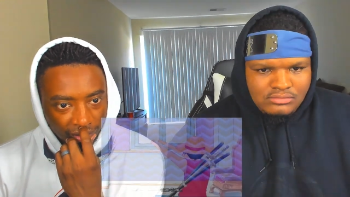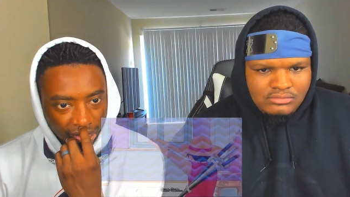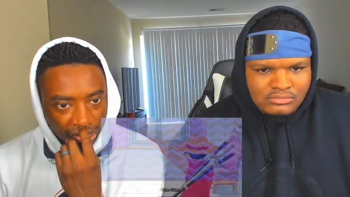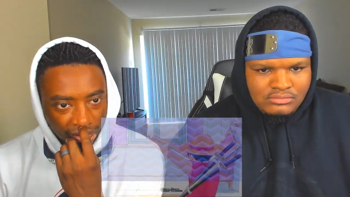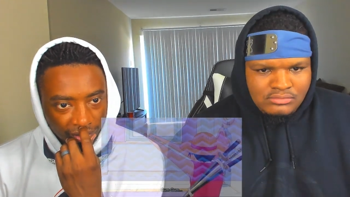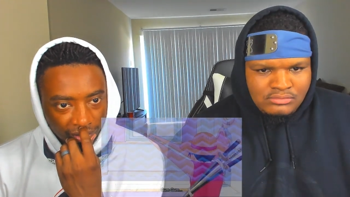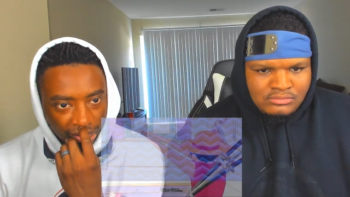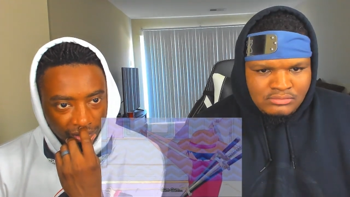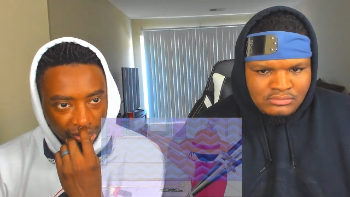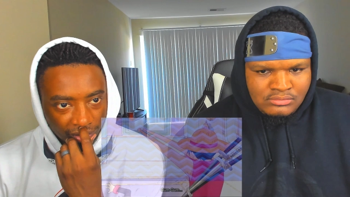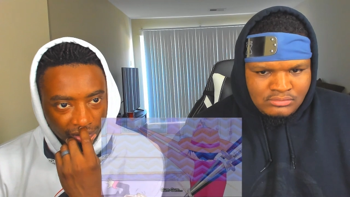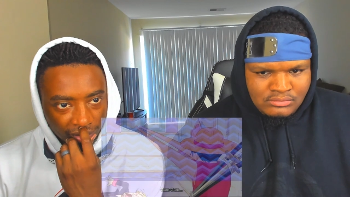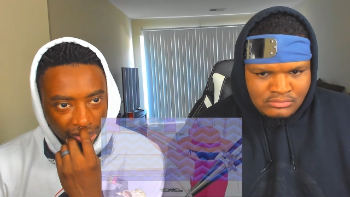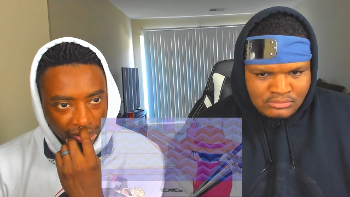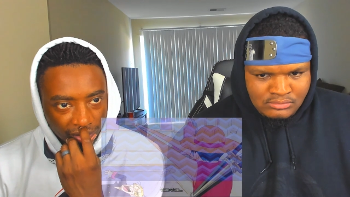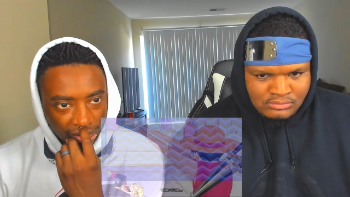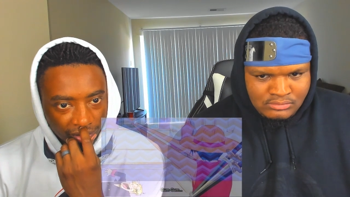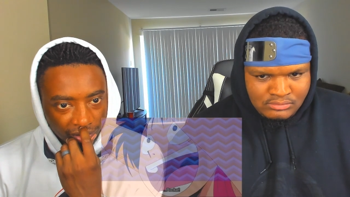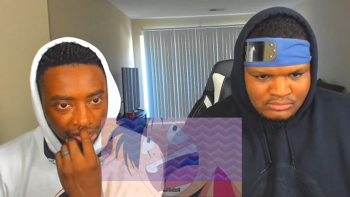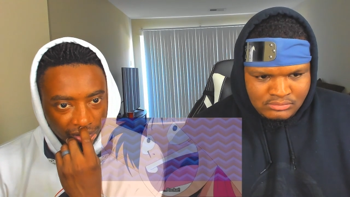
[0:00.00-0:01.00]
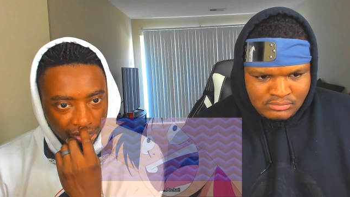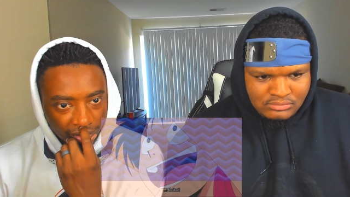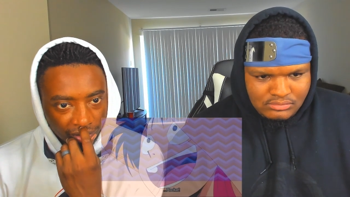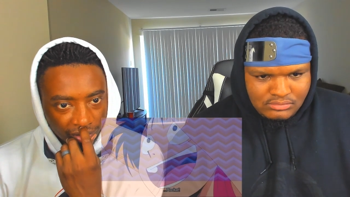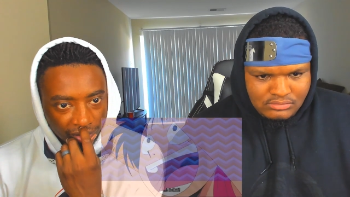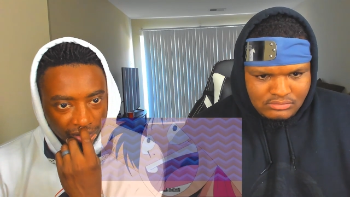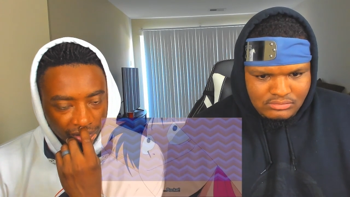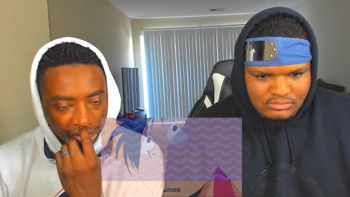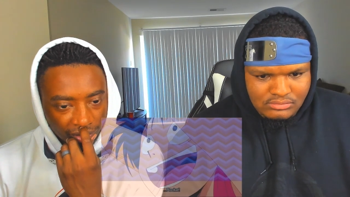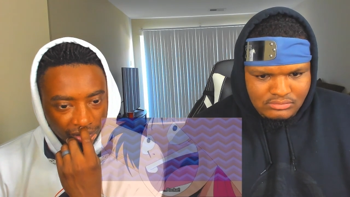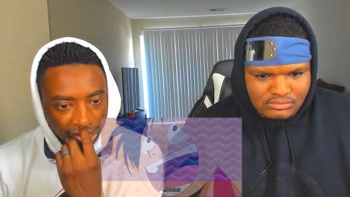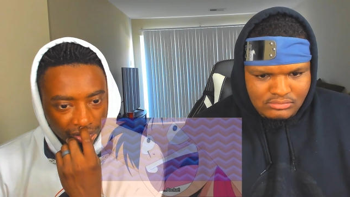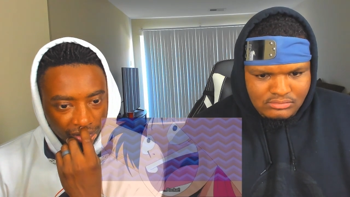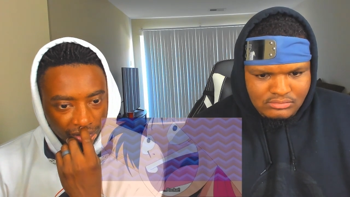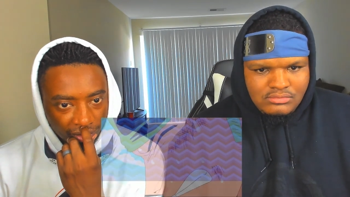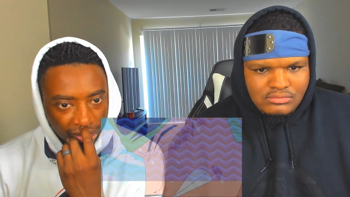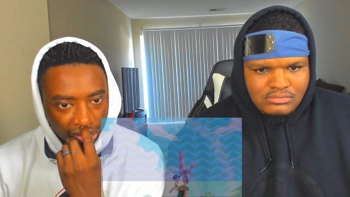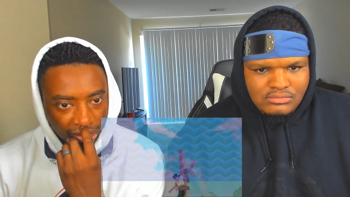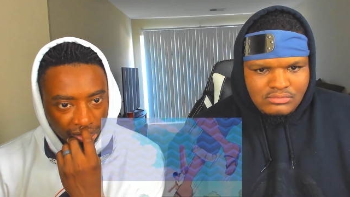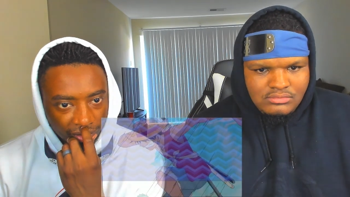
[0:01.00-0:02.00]

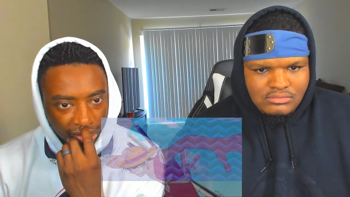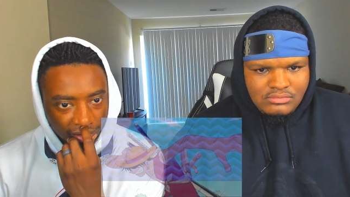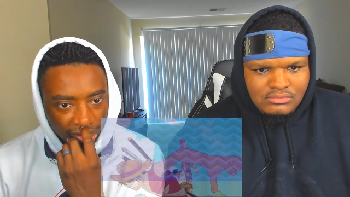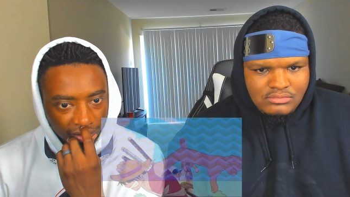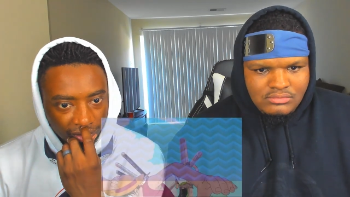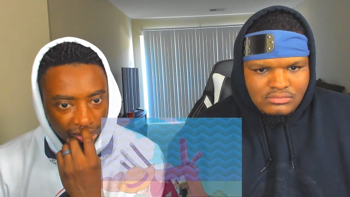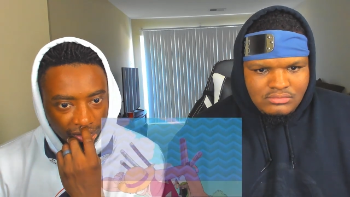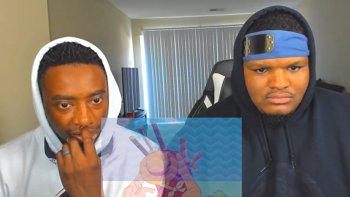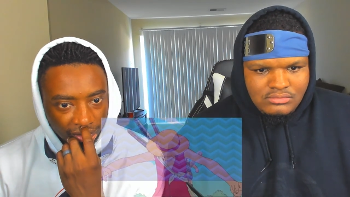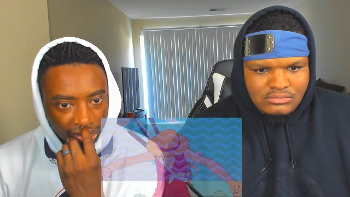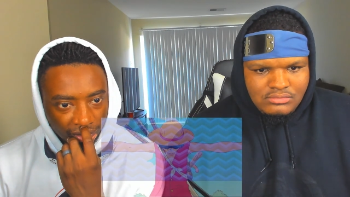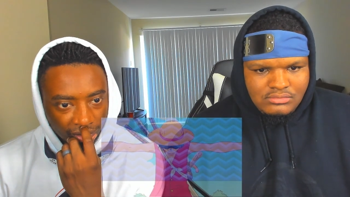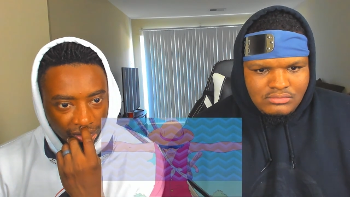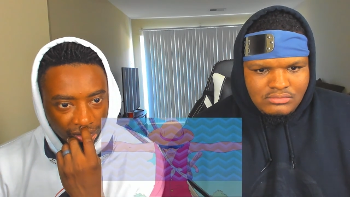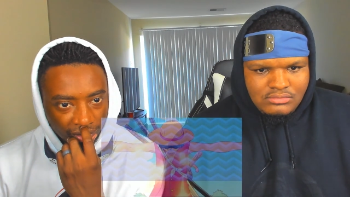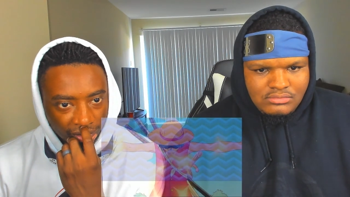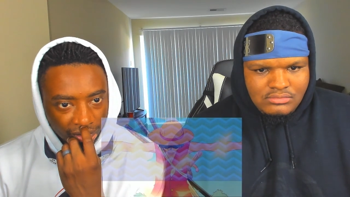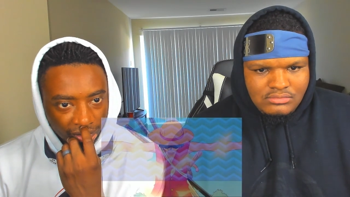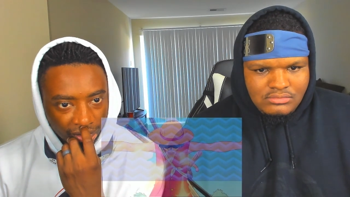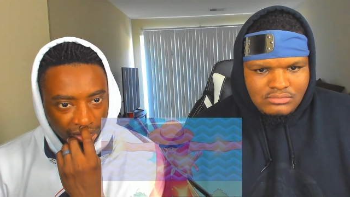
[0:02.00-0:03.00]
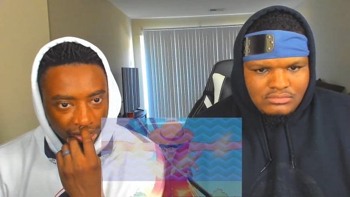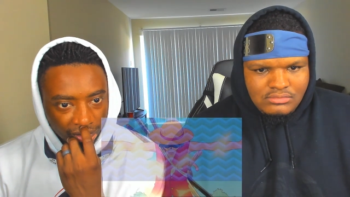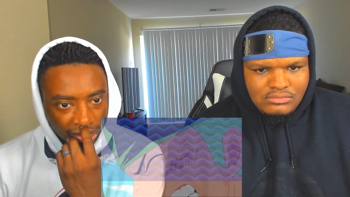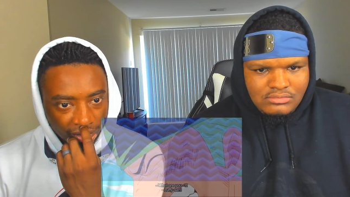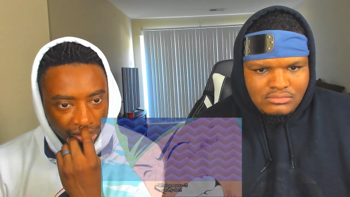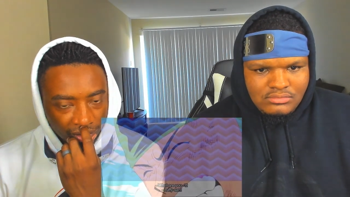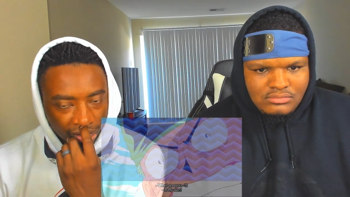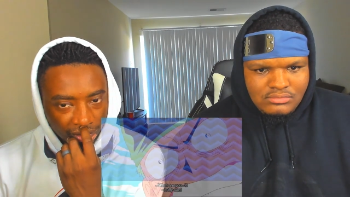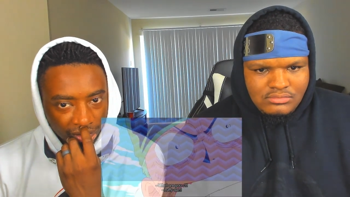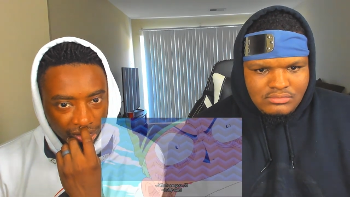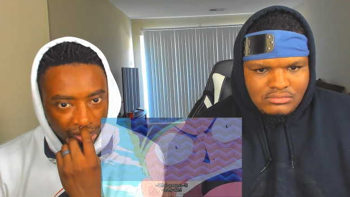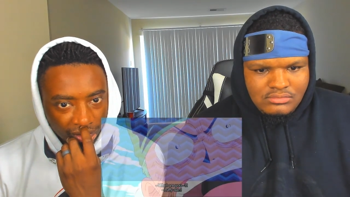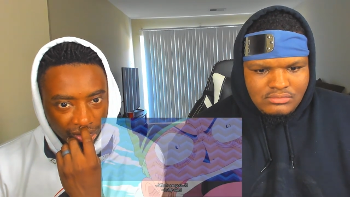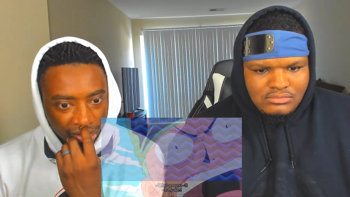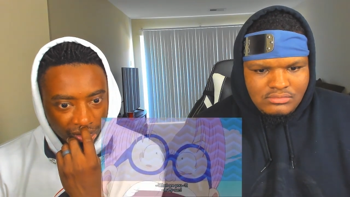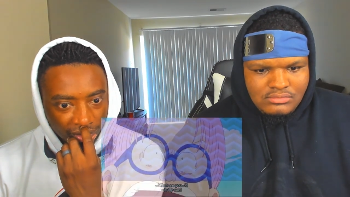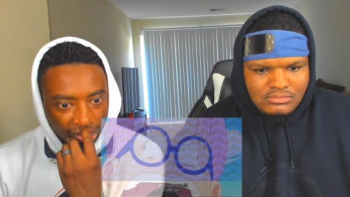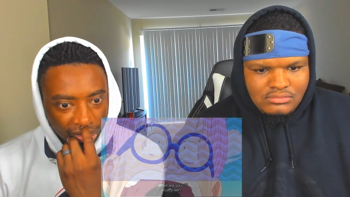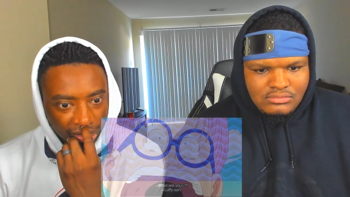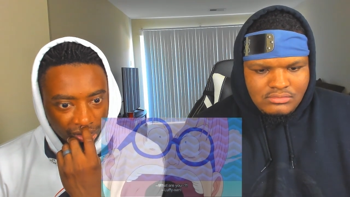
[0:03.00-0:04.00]

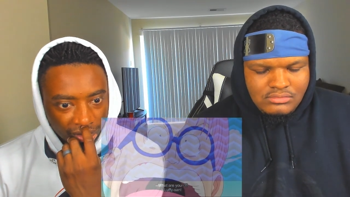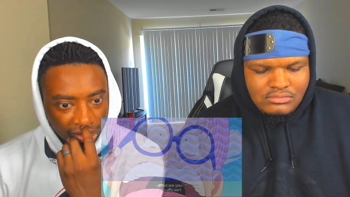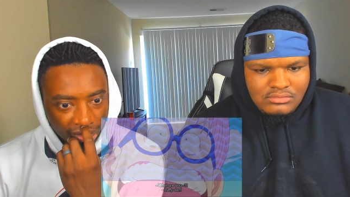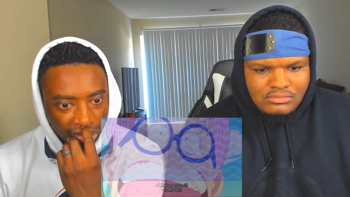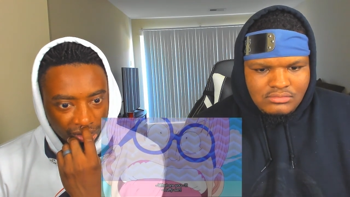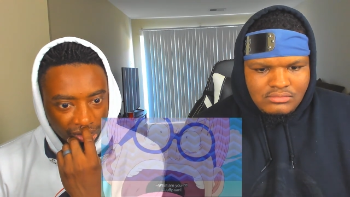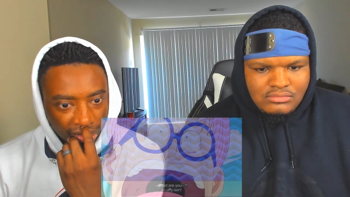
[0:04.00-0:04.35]
(no one is talking)